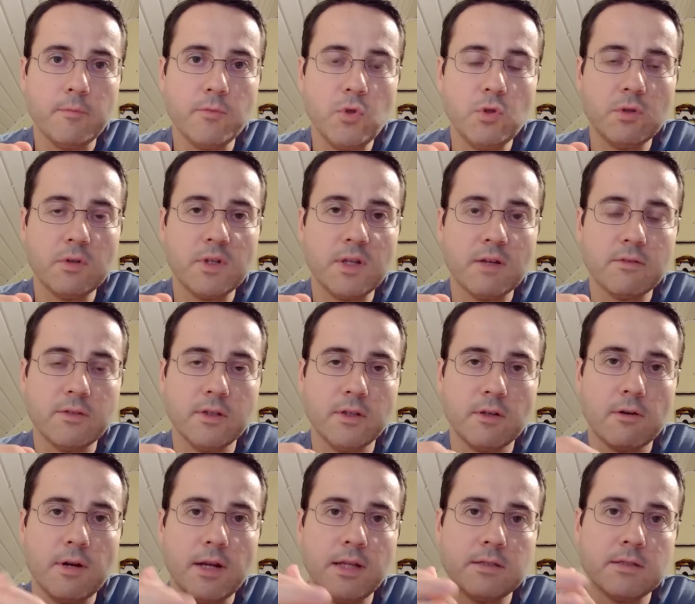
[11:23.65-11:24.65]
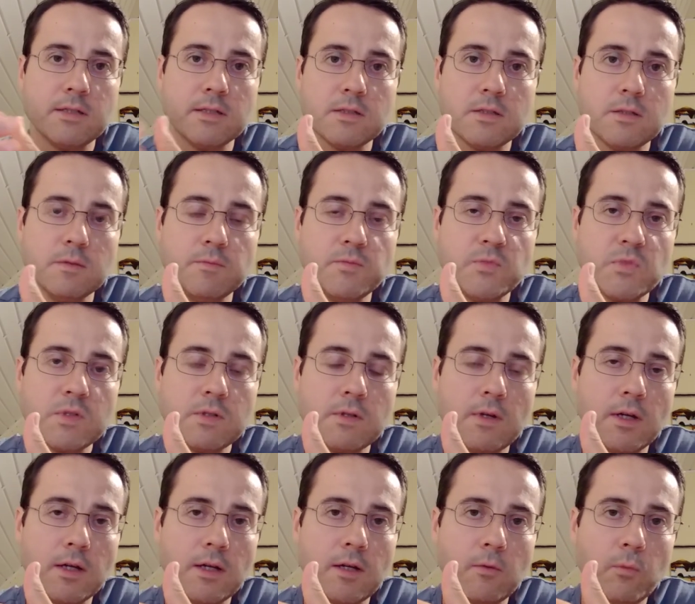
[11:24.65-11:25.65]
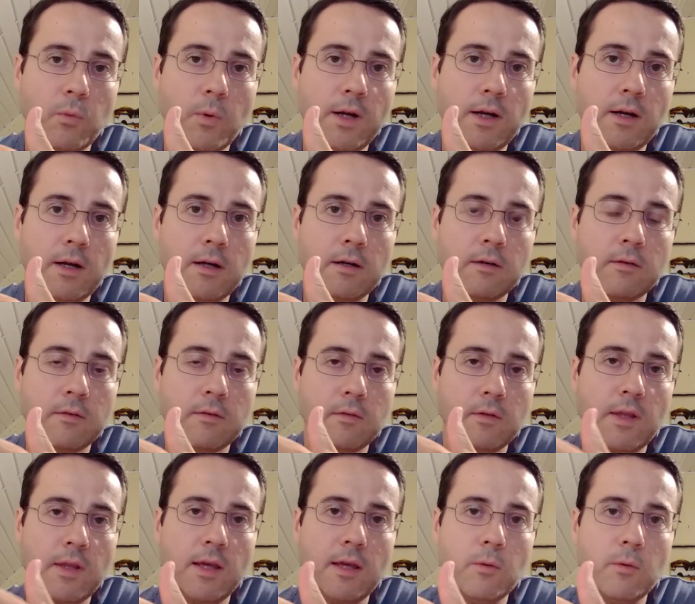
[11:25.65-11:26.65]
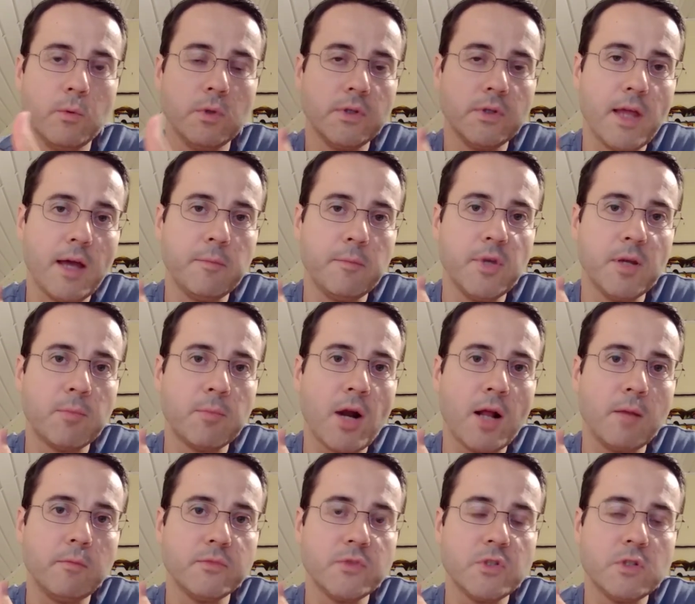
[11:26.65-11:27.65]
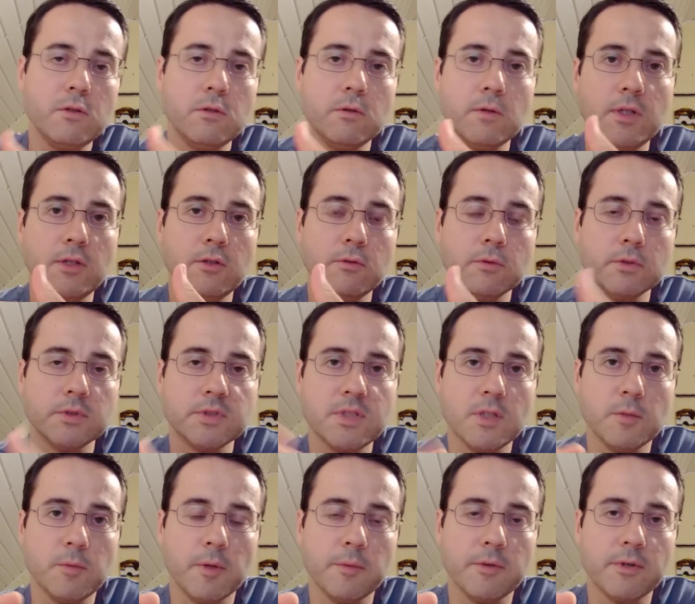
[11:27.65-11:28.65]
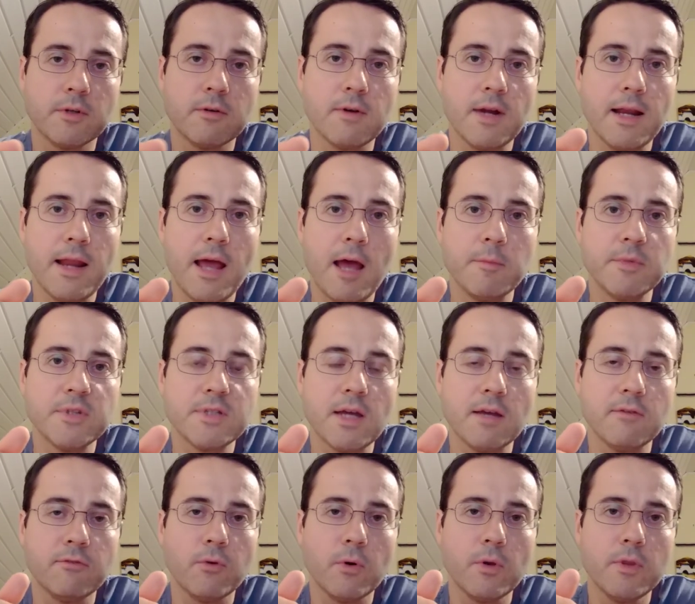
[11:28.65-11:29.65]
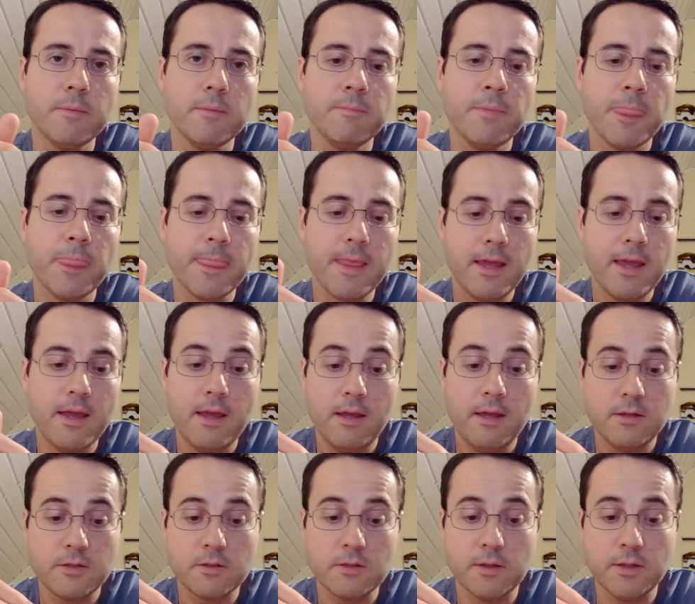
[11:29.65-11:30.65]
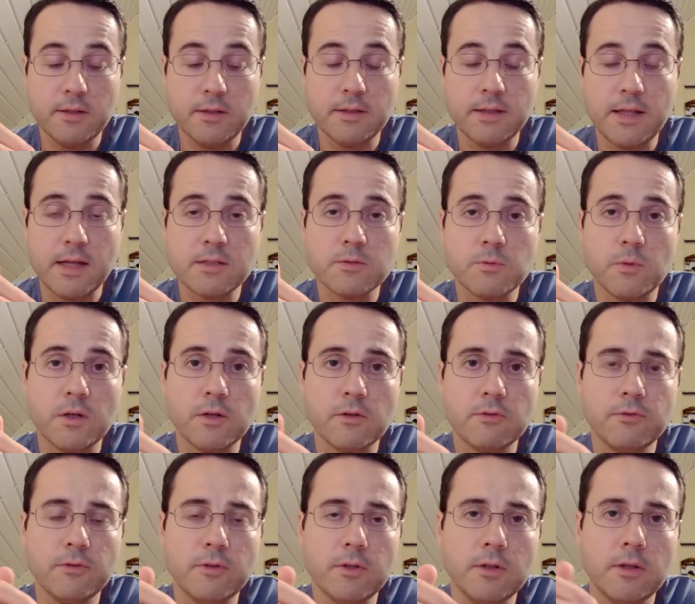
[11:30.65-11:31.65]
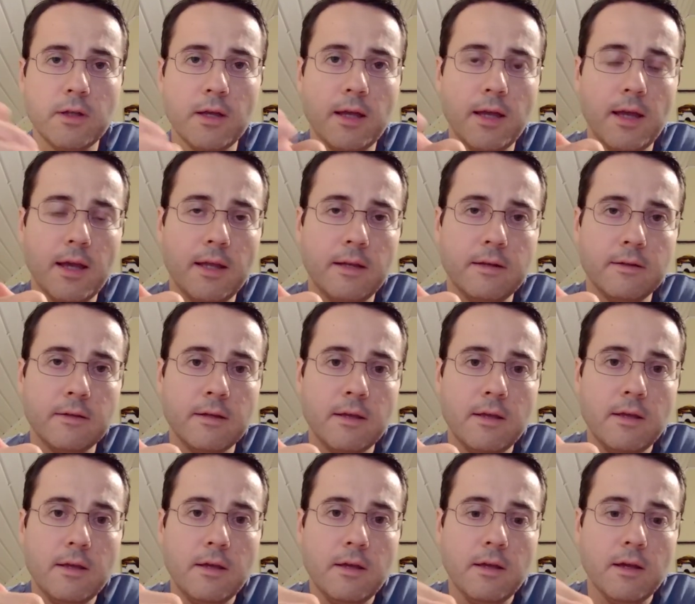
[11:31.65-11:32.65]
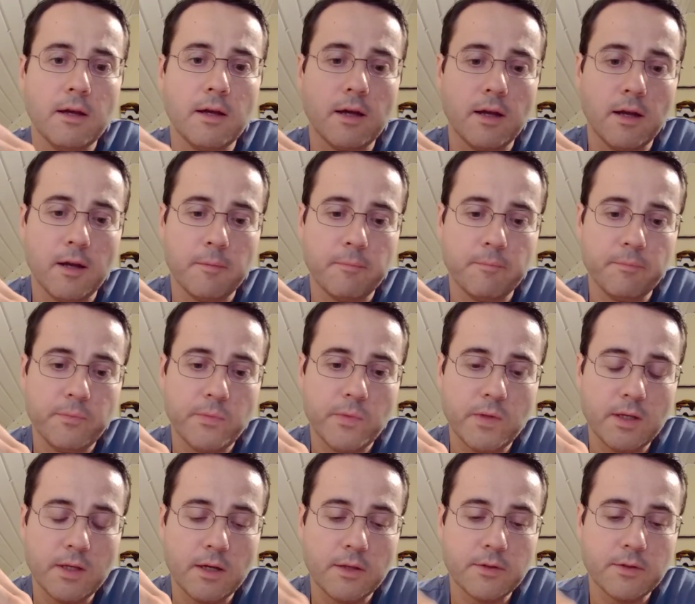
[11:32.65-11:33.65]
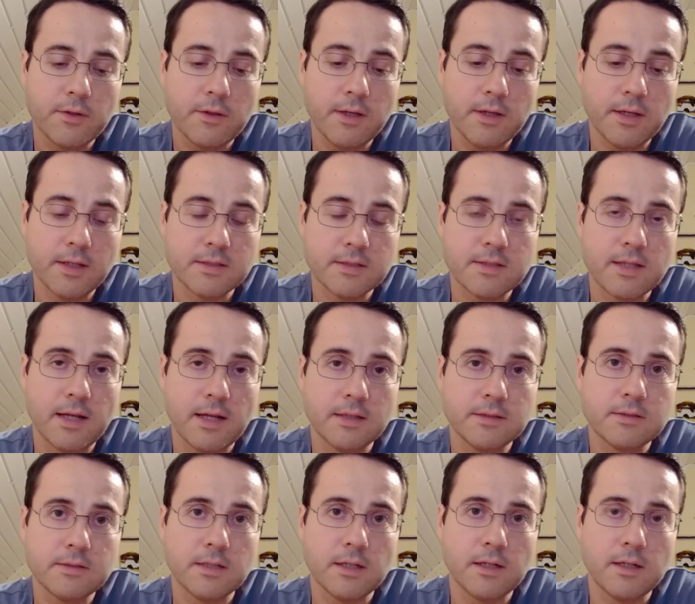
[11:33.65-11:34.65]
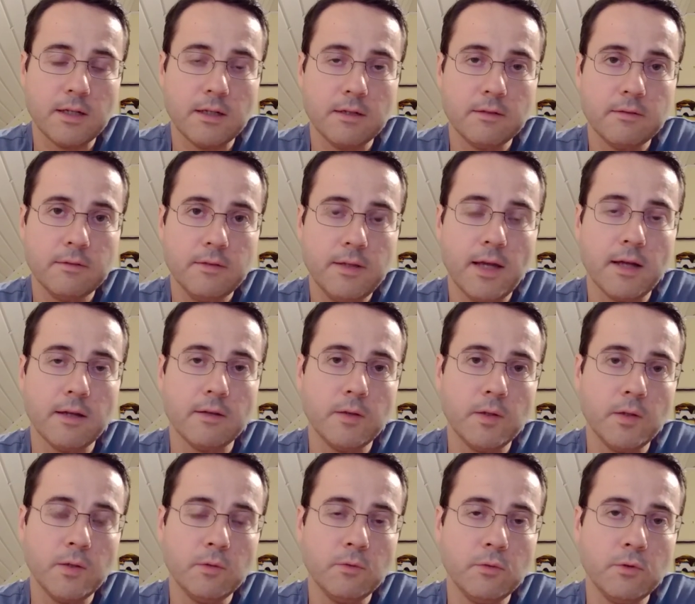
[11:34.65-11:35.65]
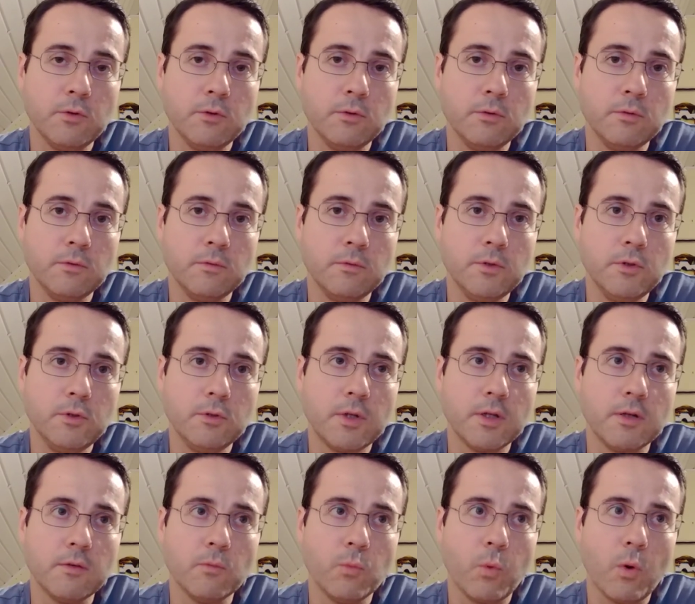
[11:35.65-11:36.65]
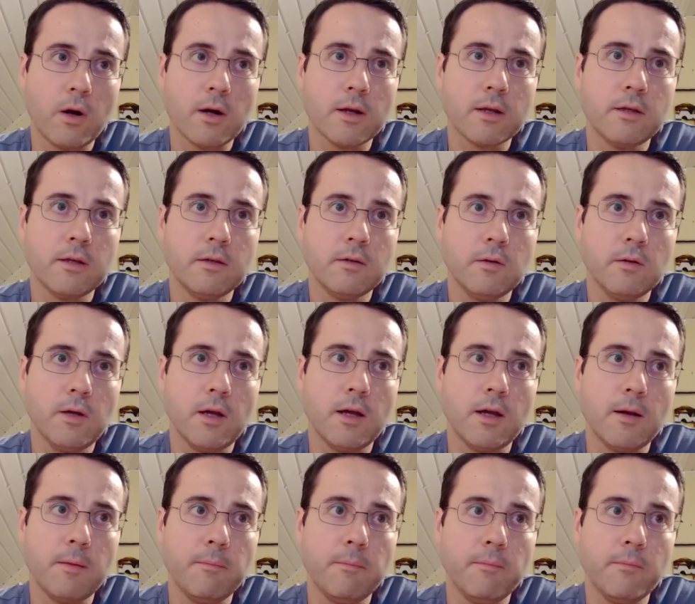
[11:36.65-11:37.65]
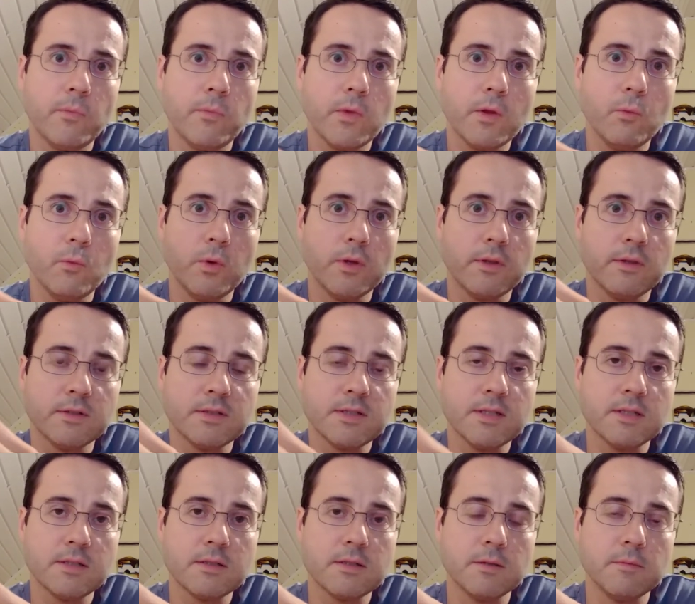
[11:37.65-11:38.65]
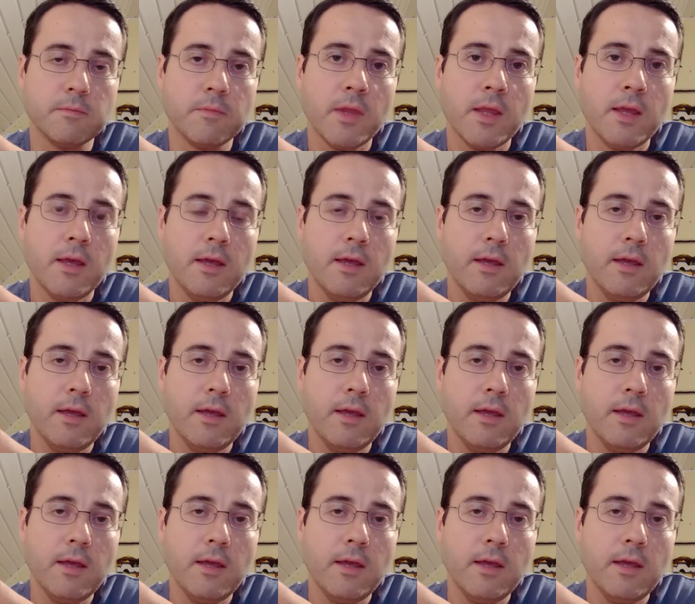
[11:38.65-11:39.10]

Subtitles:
You can definitely create systems where they will not be a problem to you, and you will still be able to create habitat for them. So I think that's wonderful. And the other thing is that, yeah, you can work with a system